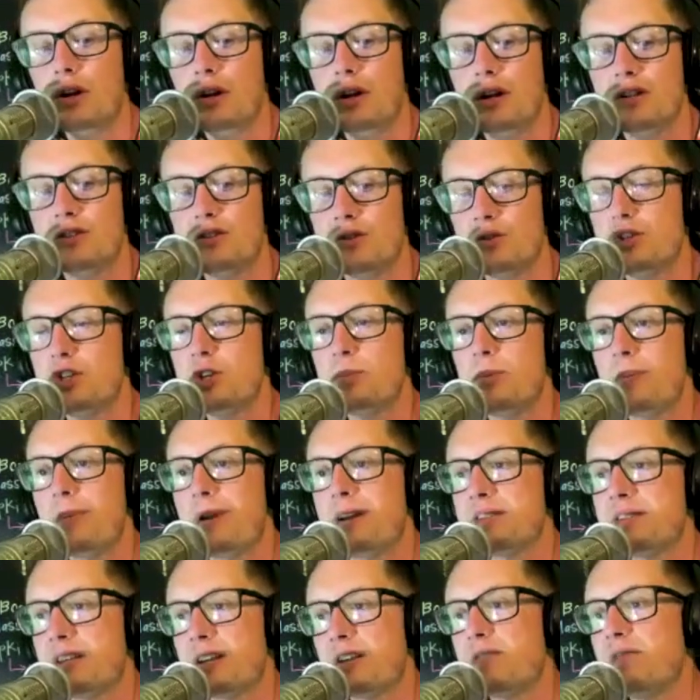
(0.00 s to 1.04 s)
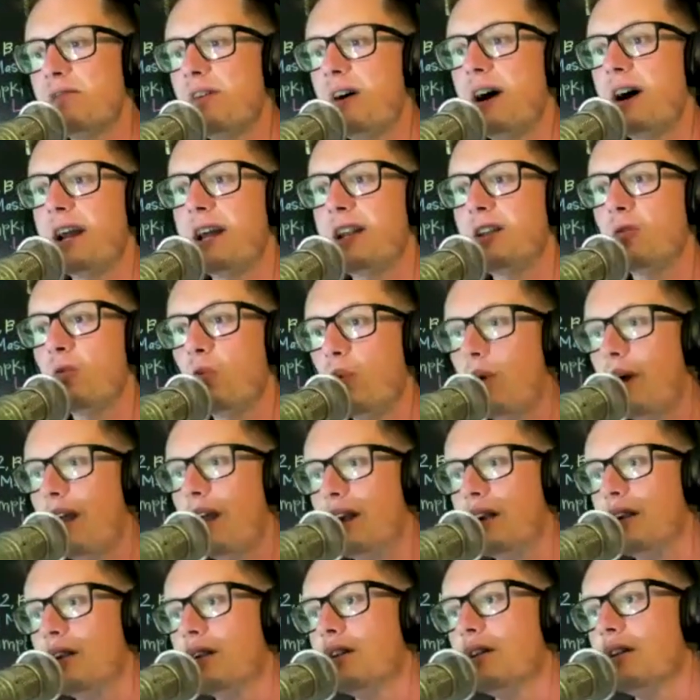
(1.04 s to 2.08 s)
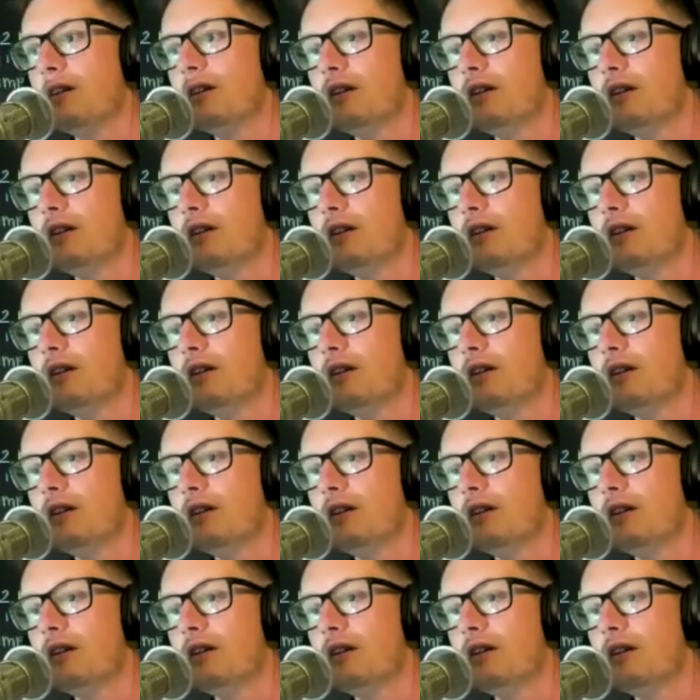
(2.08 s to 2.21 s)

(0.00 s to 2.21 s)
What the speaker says: And so Superman's like, fine, where?